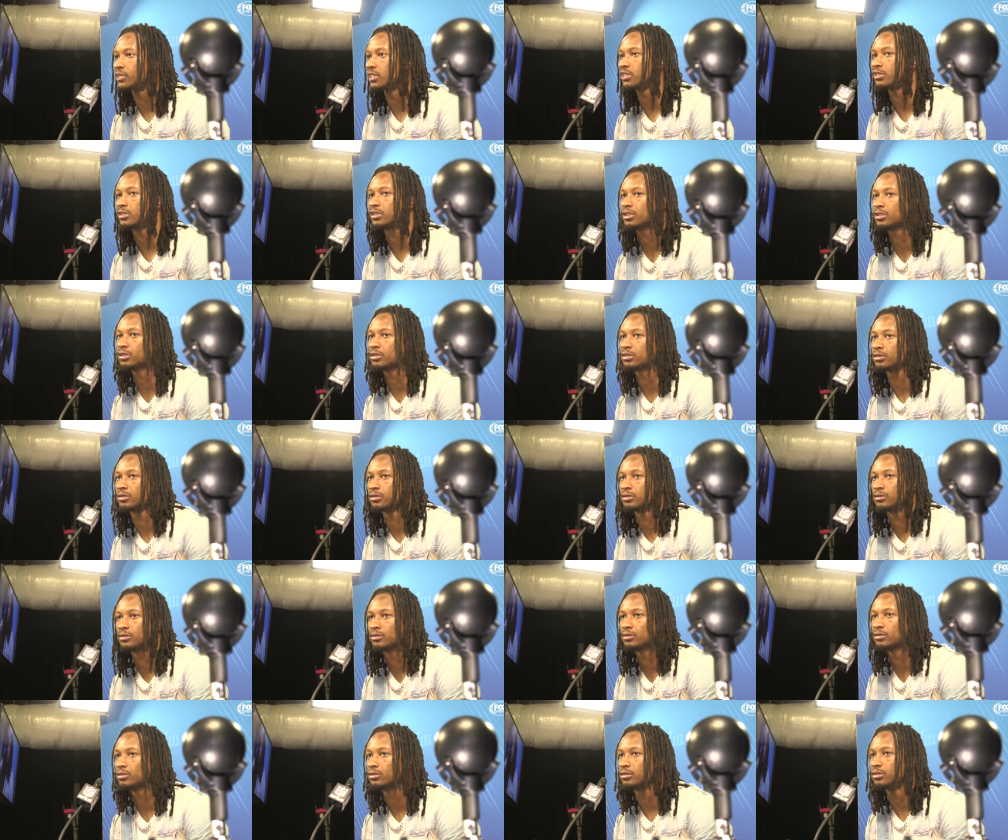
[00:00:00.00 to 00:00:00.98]
it's just,
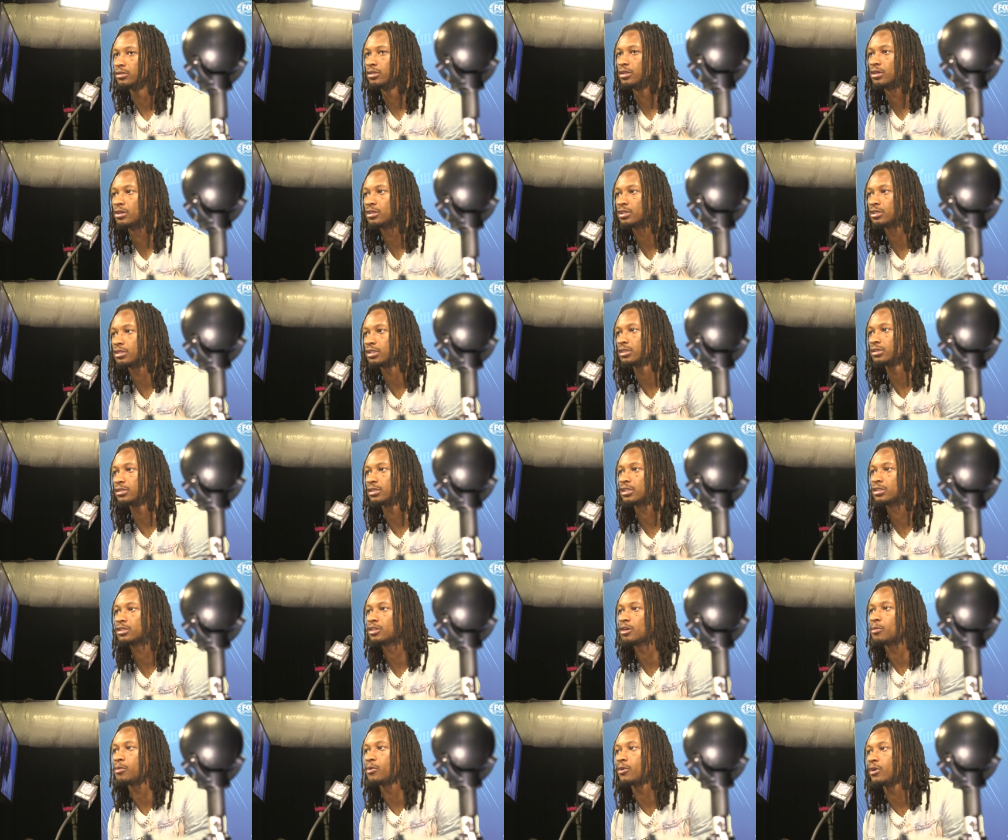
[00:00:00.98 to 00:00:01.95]
you know, it's
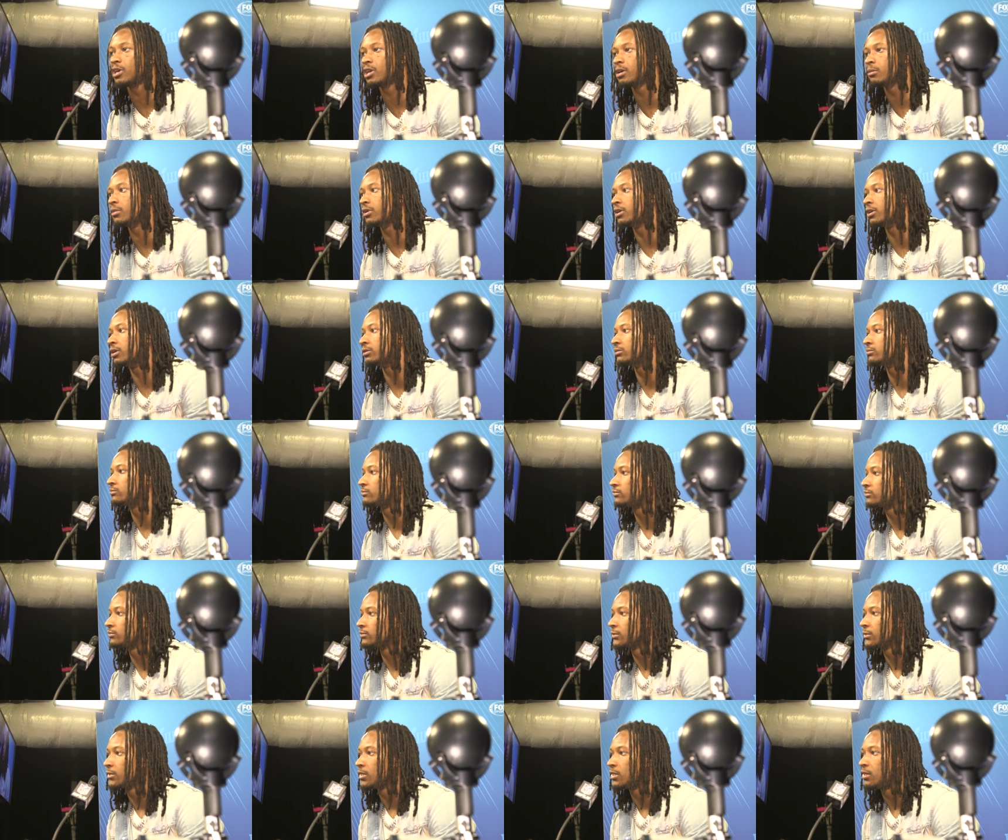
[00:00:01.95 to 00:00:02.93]
disappointing, but,
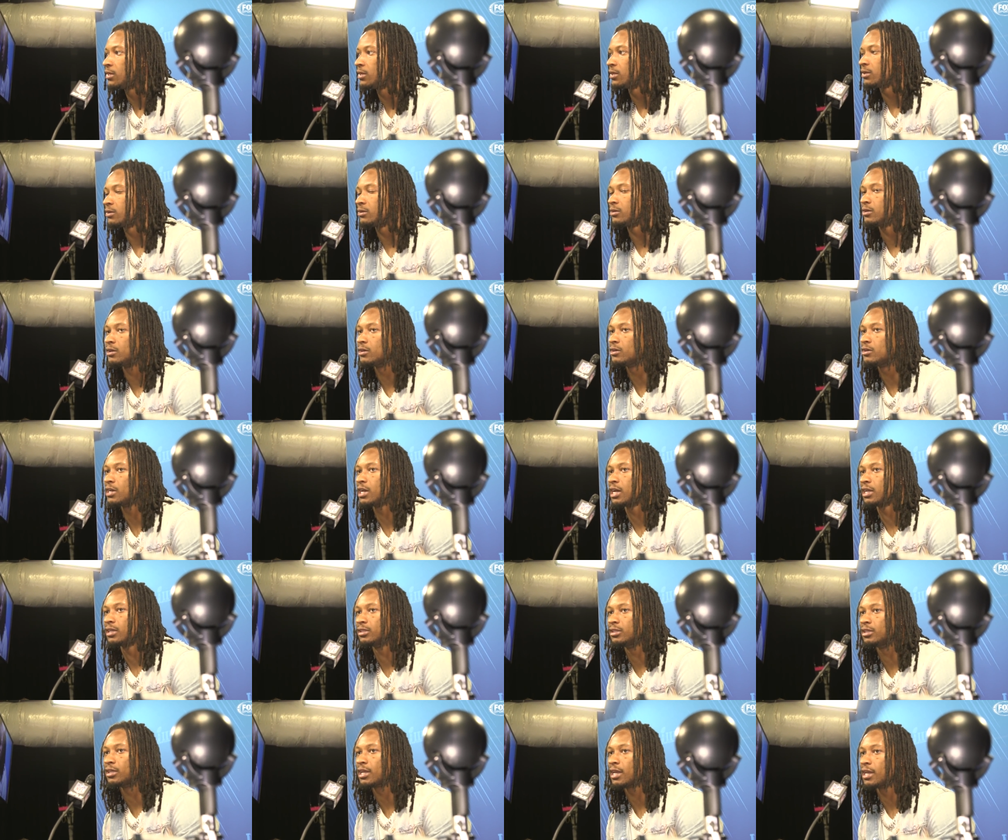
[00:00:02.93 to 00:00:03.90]
you know, you got
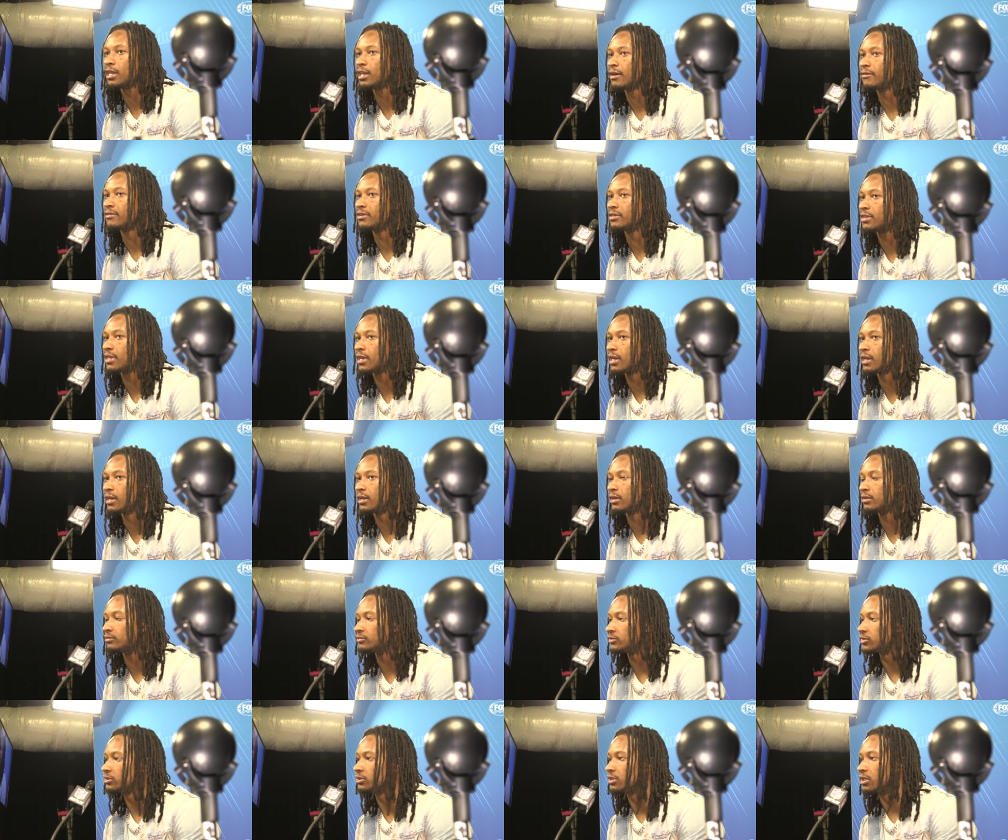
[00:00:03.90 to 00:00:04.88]
to look at
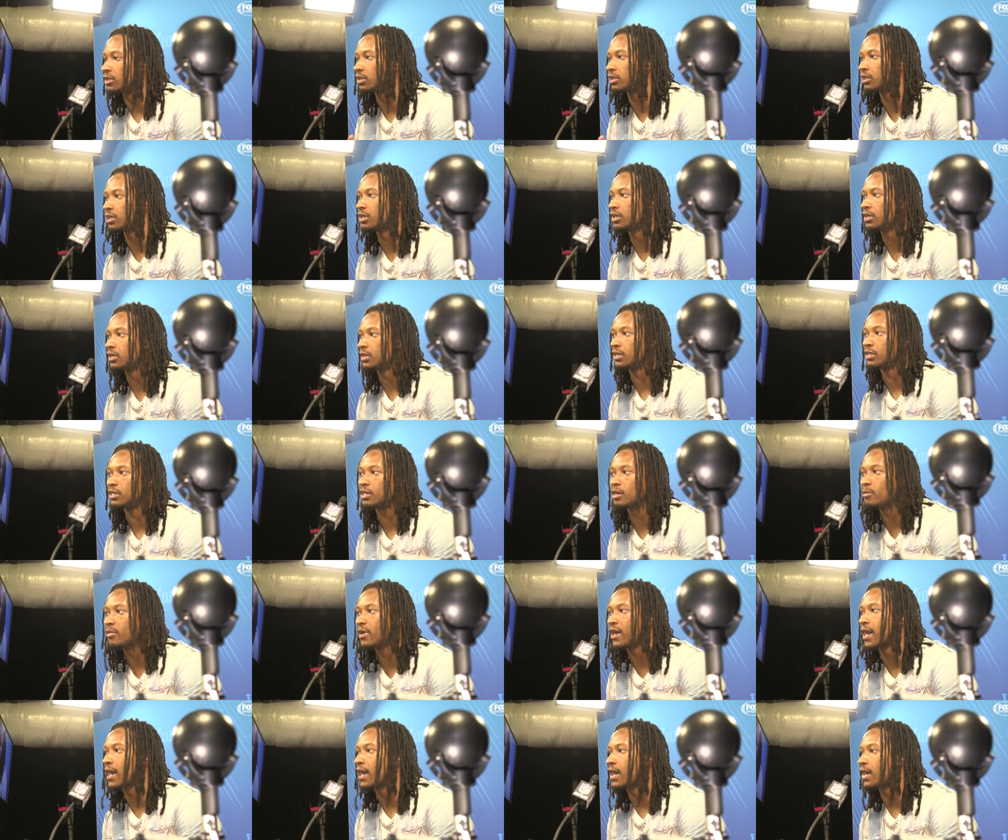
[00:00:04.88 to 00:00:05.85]
everything, you know, the good and the
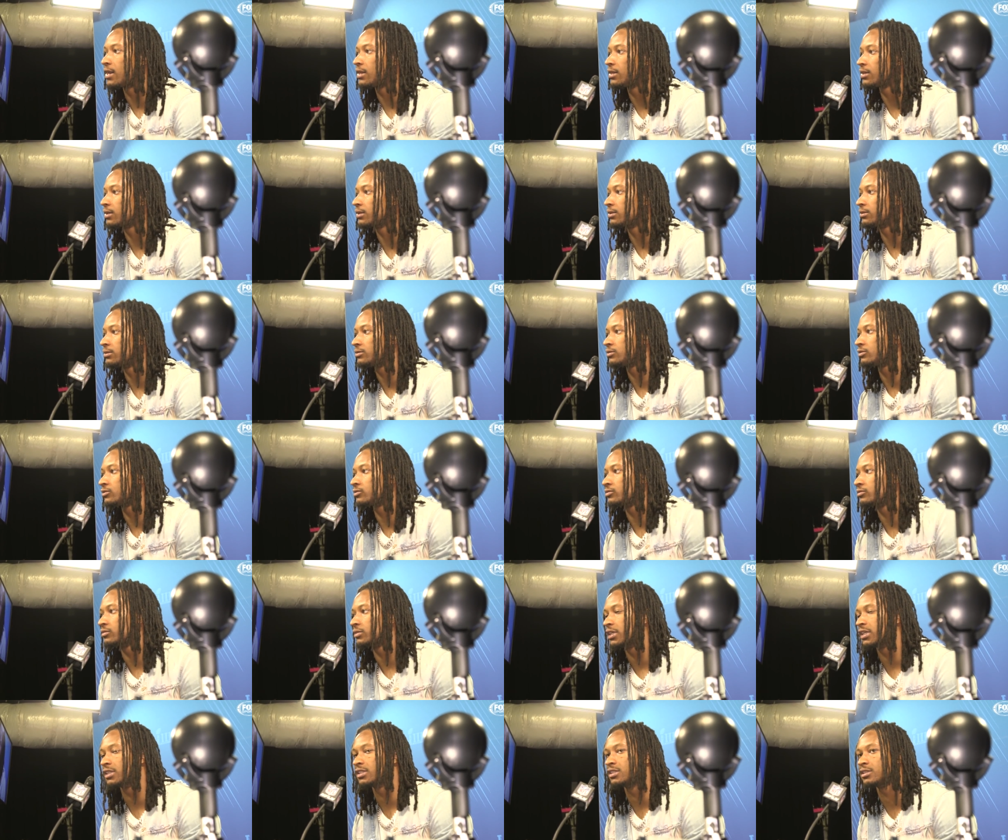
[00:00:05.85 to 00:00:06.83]
bad,
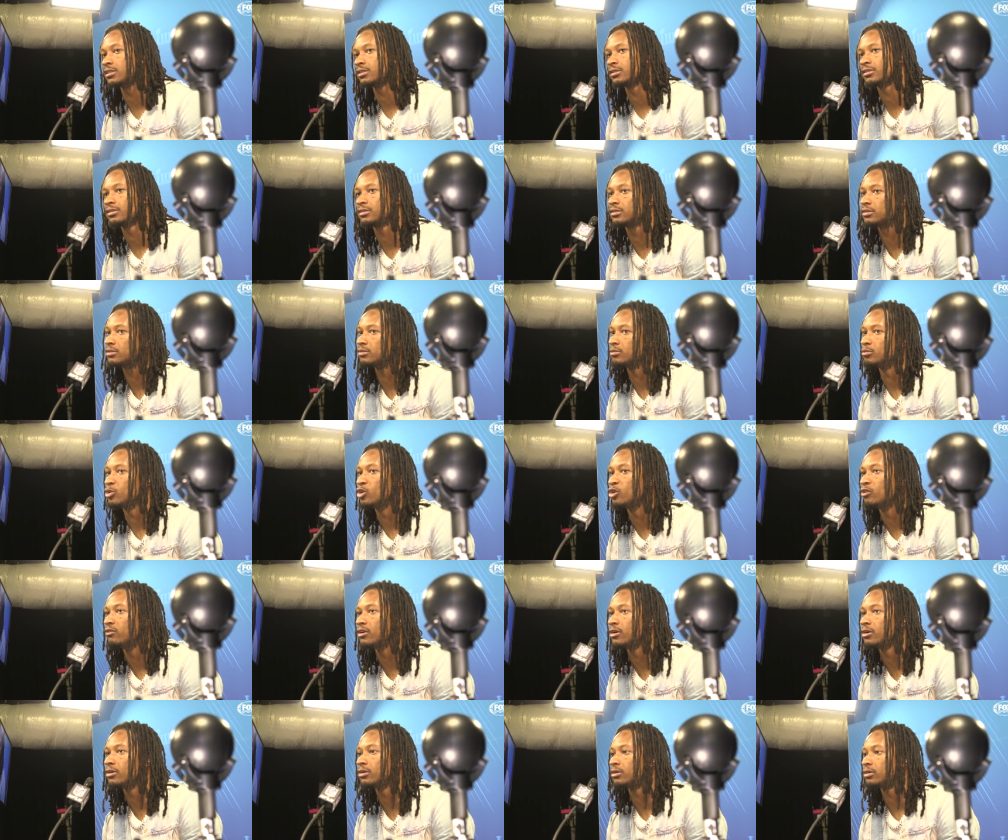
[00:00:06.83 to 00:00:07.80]
and just
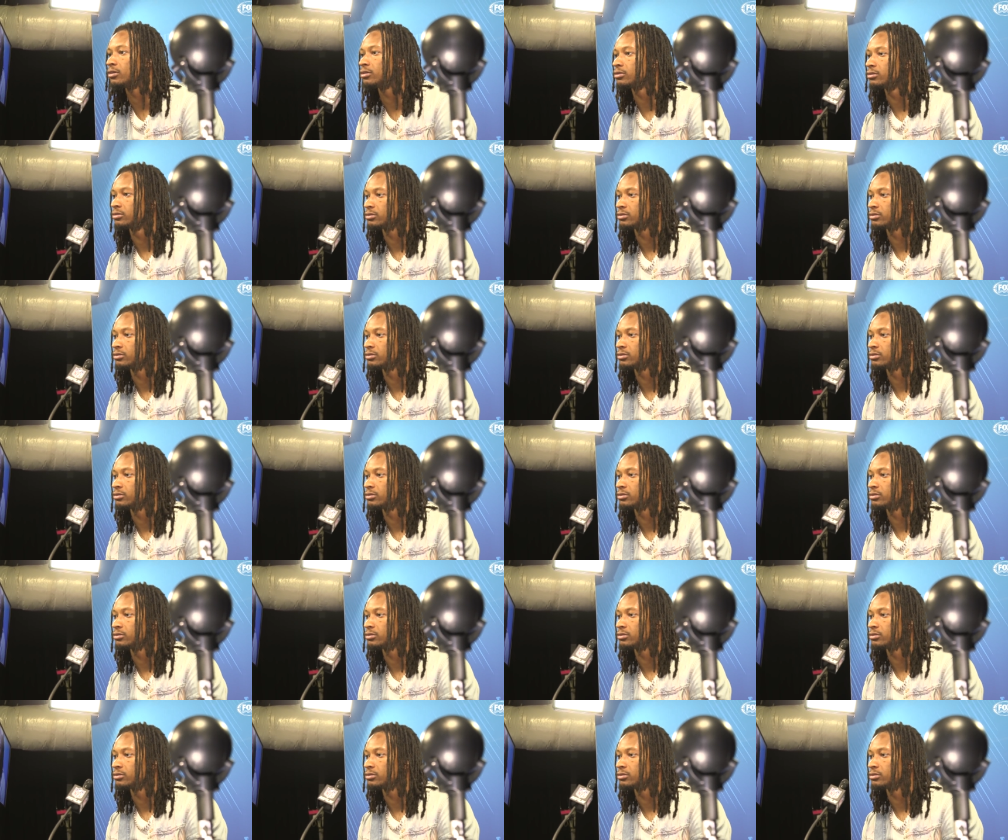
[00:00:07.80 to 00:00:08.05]
move on.